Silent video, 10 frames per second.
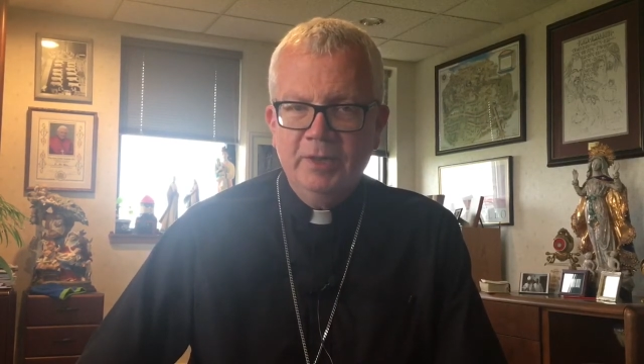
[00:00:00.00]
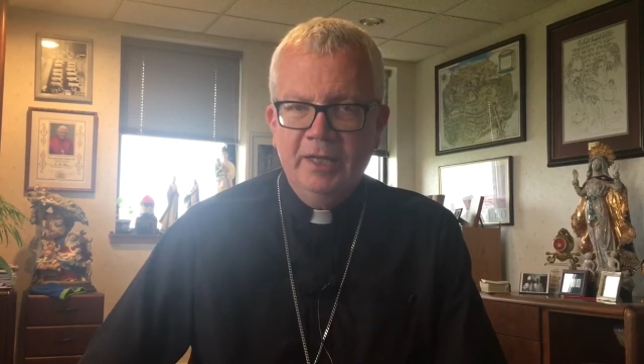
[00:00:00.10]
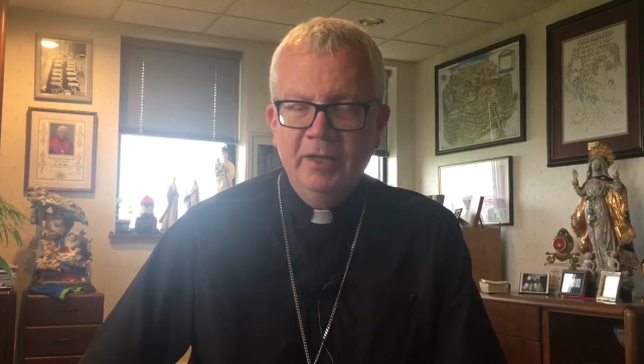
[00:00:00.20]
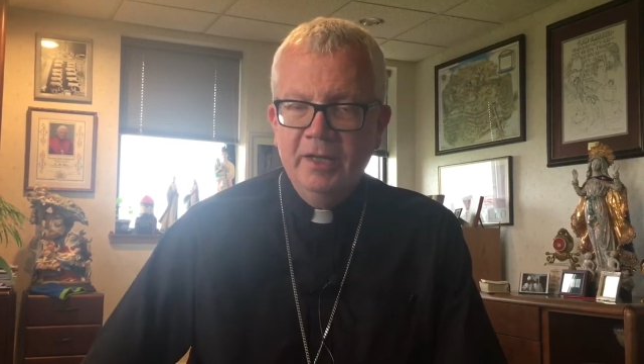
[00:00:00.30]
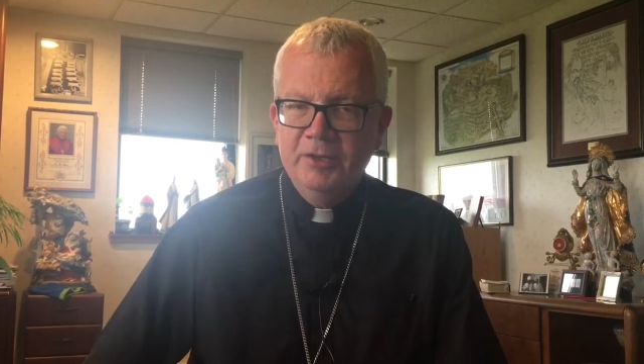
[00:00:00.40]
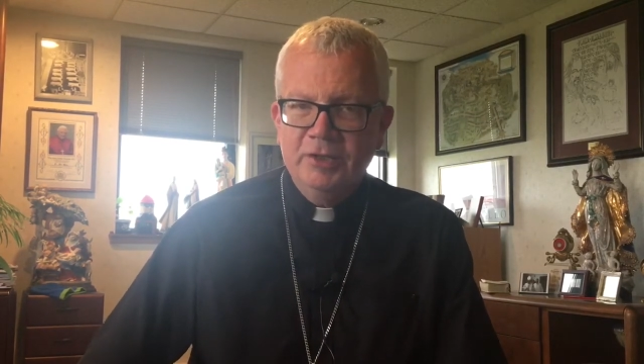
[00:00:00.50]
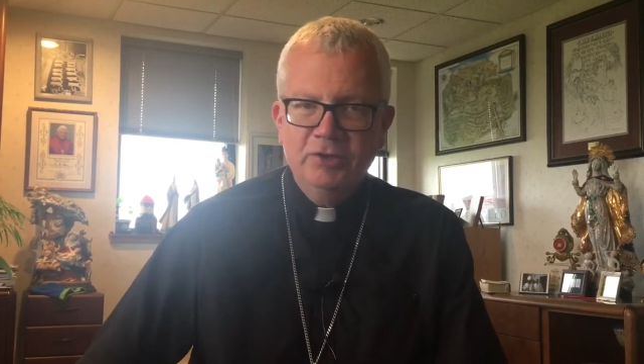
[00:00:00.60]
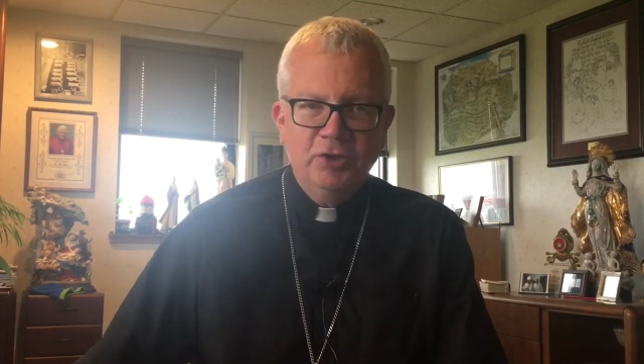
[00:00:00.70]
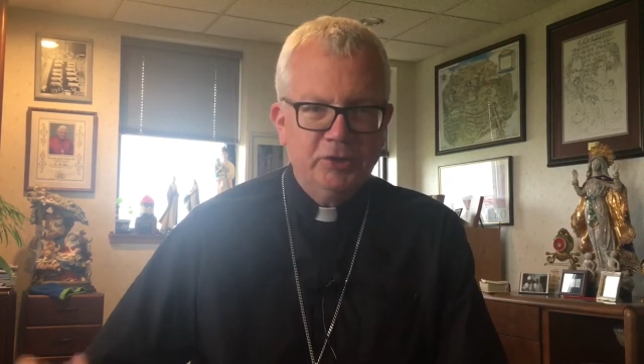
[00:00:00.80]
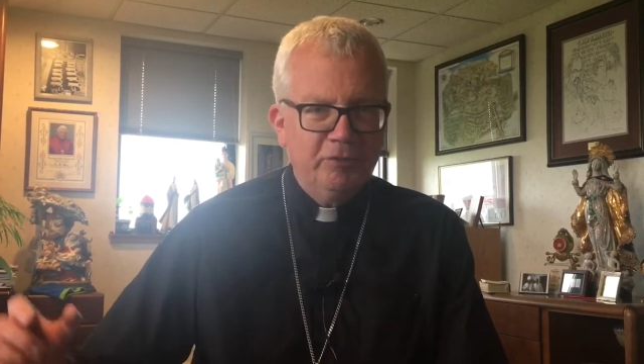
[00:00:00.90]
We had
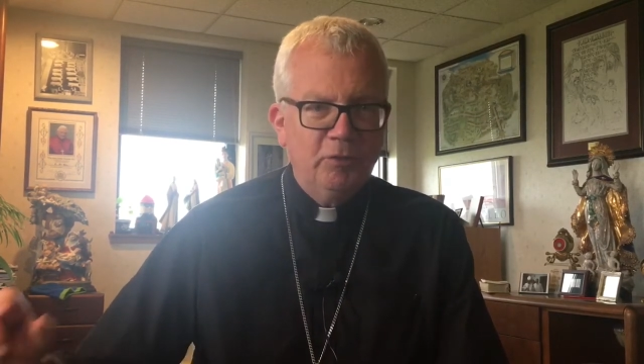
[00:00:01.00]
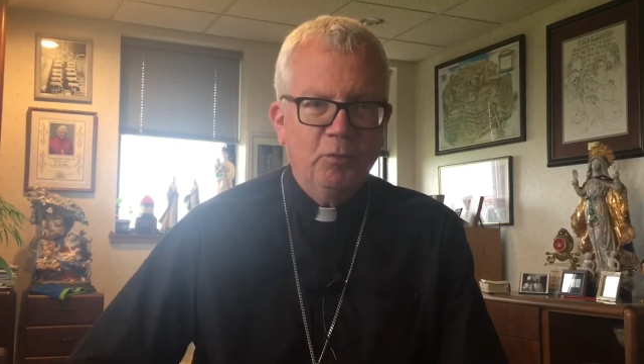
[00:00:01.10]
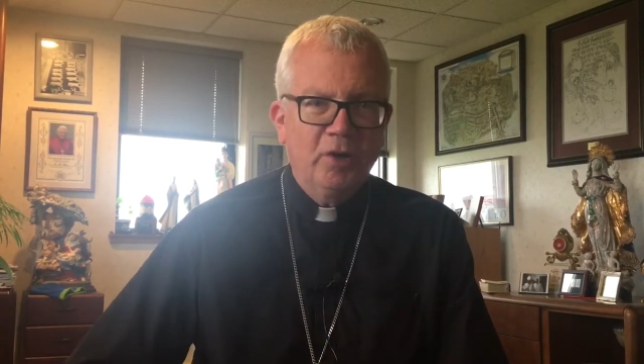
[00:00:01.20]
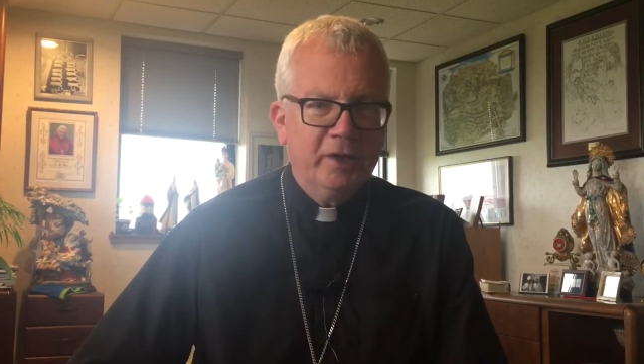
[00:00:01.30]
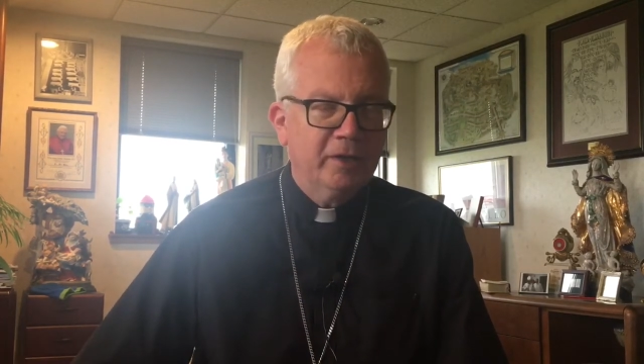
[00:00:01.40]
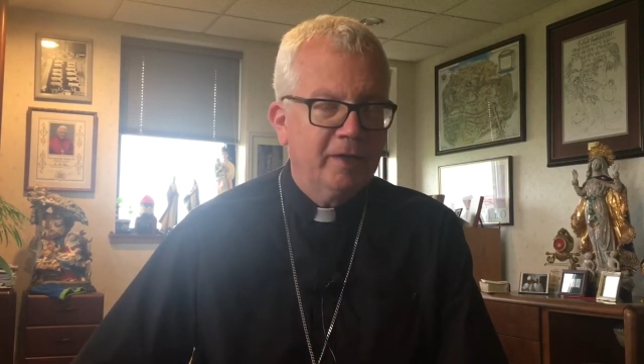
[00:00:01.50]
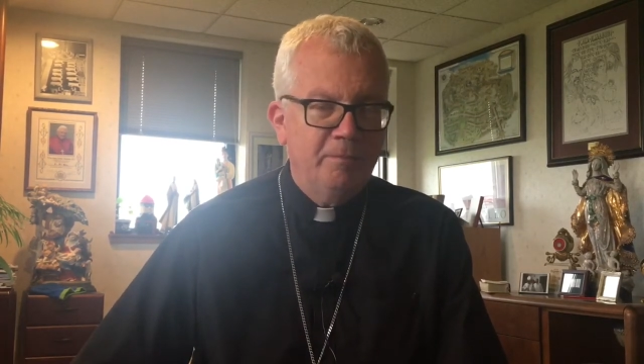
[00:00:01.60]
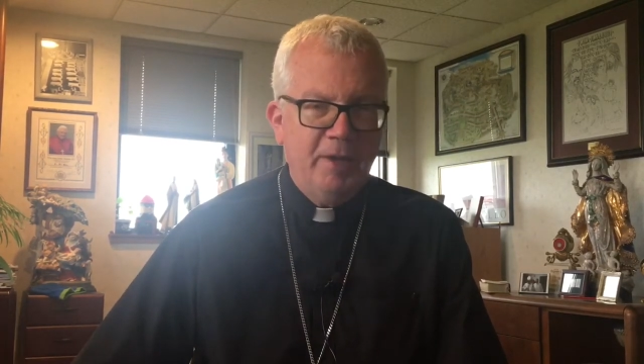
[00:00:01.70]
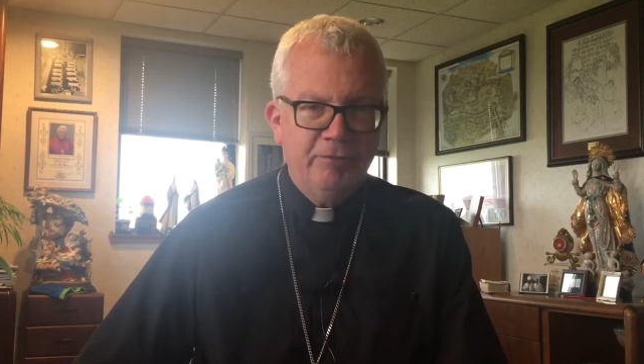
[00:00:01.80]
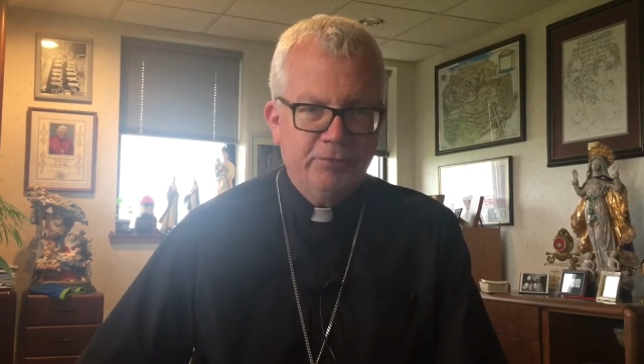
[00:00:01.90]
St. Joseph the Worker
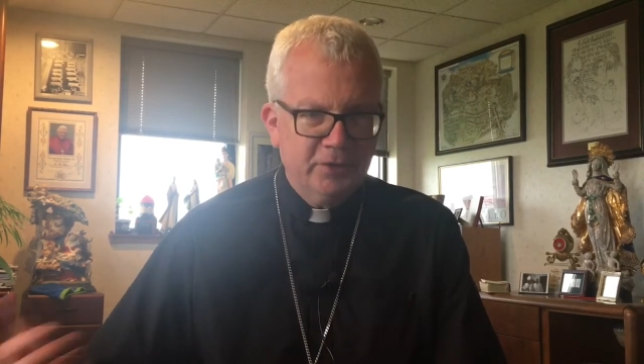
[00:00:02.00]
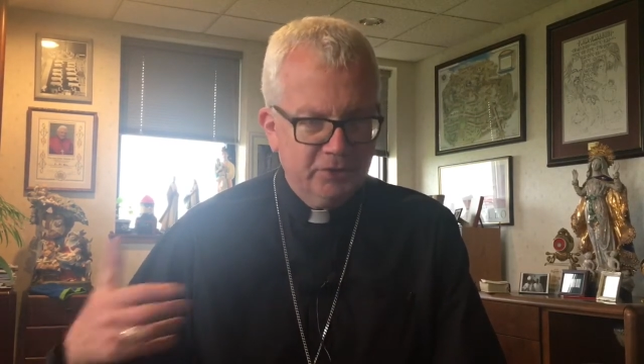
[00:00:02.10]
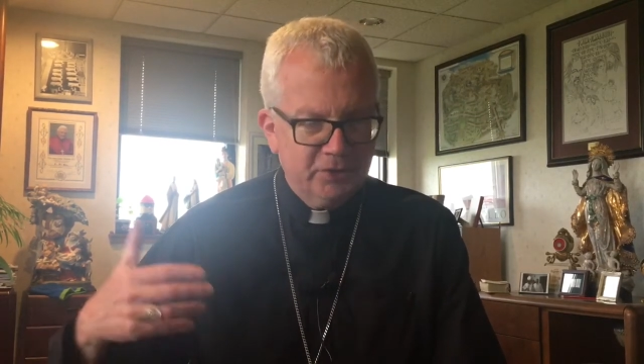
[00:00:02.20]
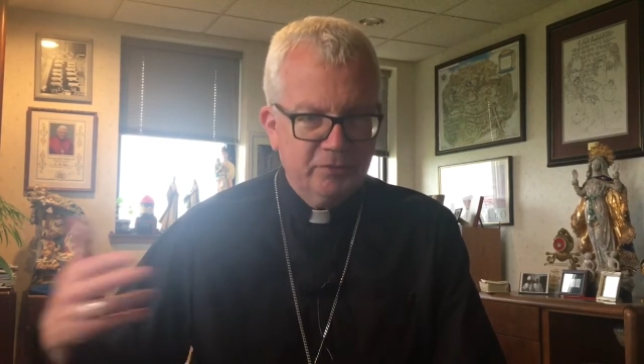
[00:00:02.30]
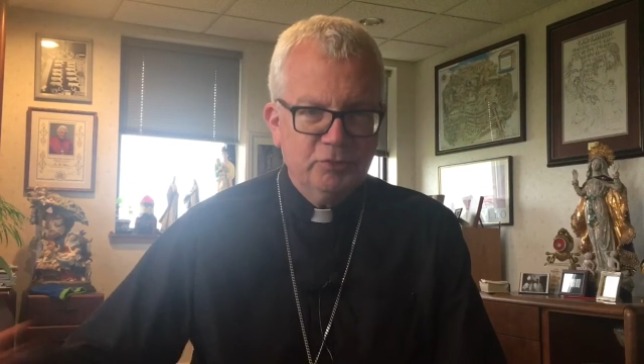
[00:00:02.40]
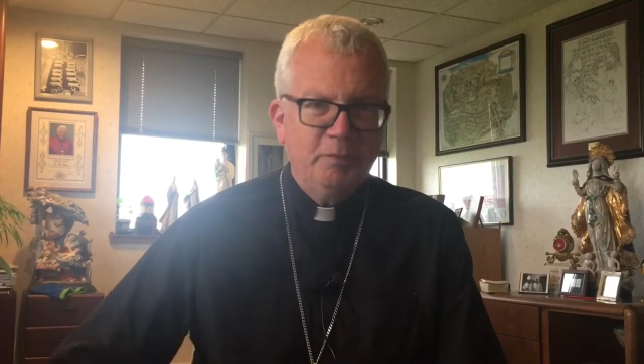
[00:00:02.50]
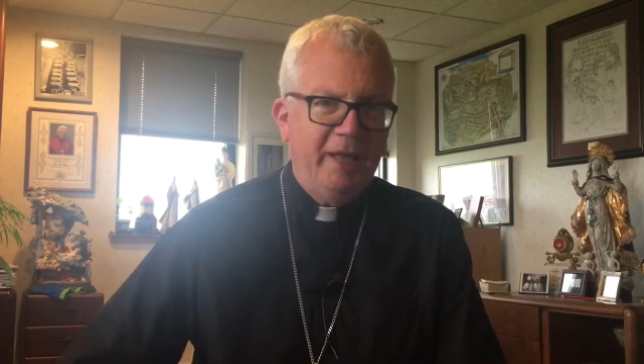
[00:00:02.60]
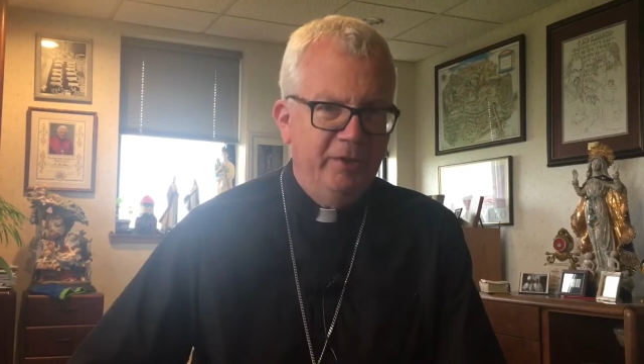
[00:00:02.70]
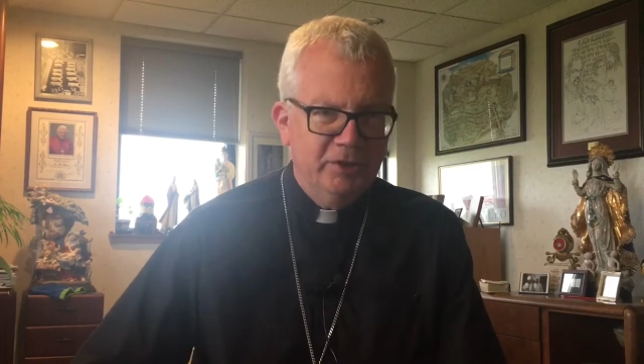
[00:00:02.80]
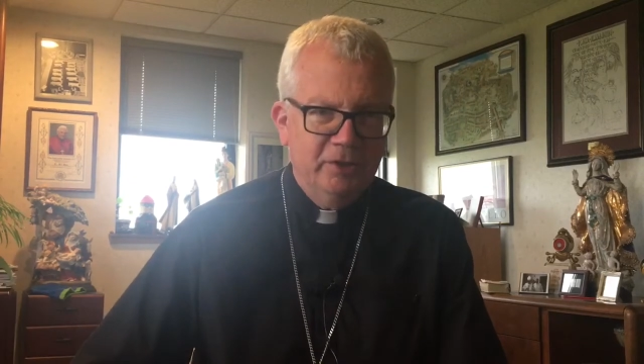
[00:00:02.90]
on May 1st,
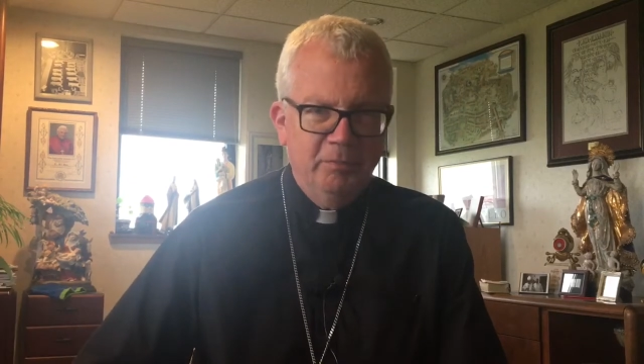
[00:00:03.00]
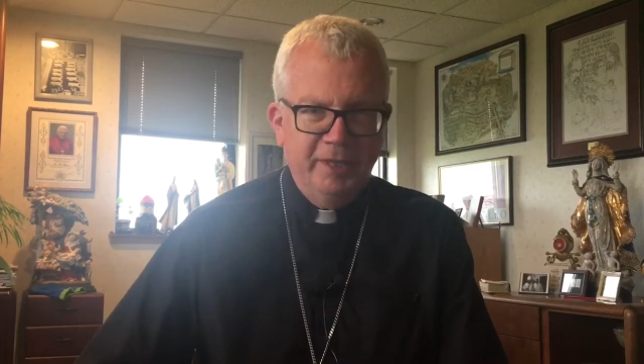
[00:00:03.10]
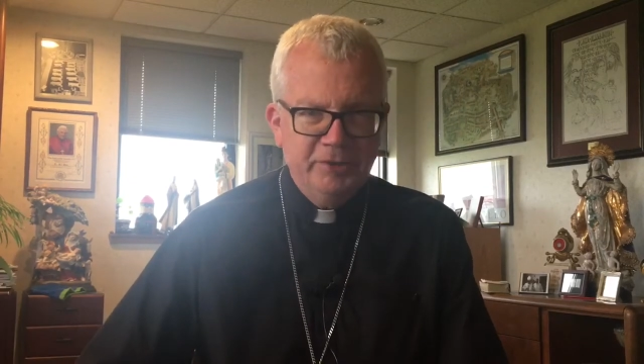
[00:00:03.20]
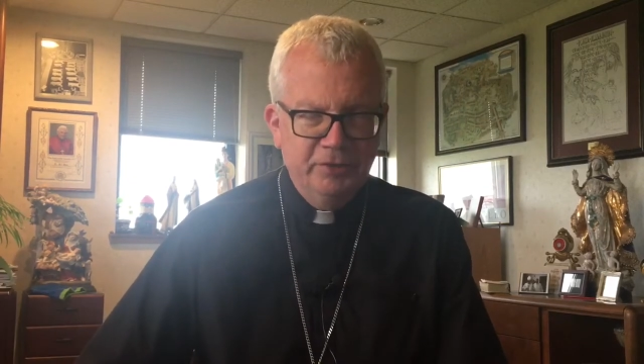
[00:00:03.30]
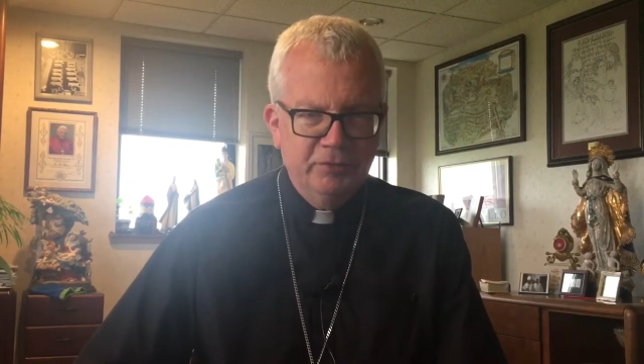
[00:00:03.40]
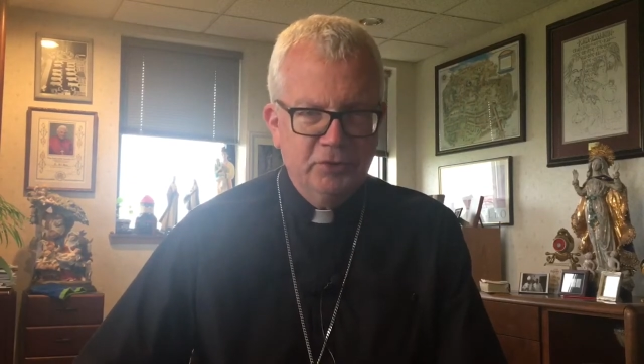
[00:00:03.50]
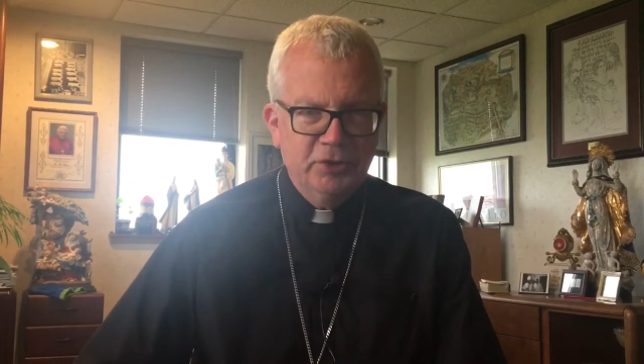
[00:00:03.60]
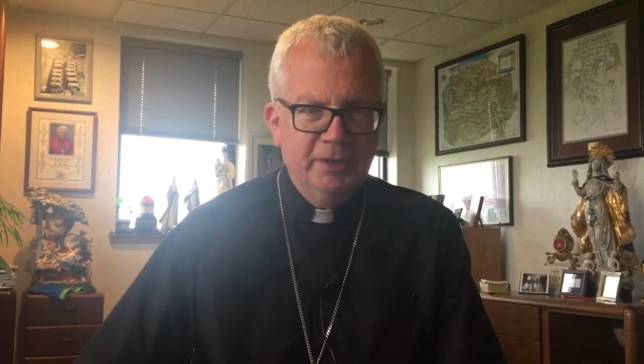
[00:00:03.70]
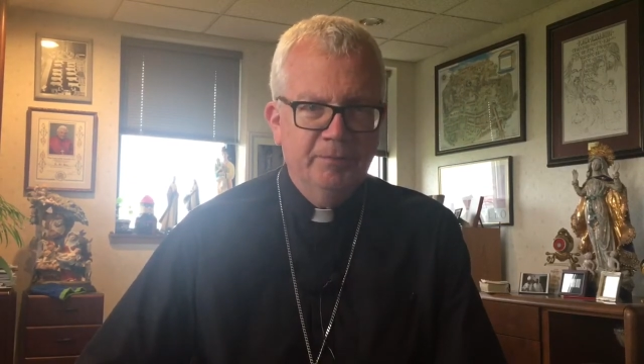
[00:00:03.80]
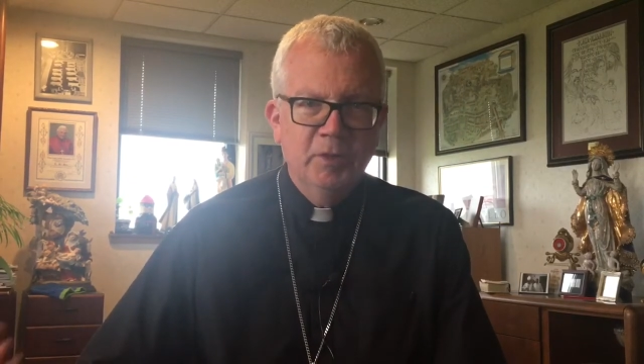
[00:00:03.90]
spouse of the Blessed
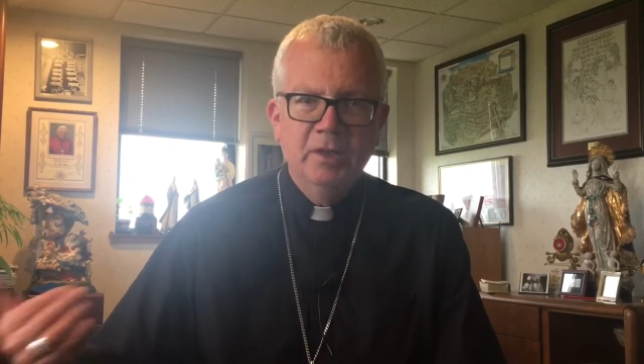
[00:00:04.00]
Virgin.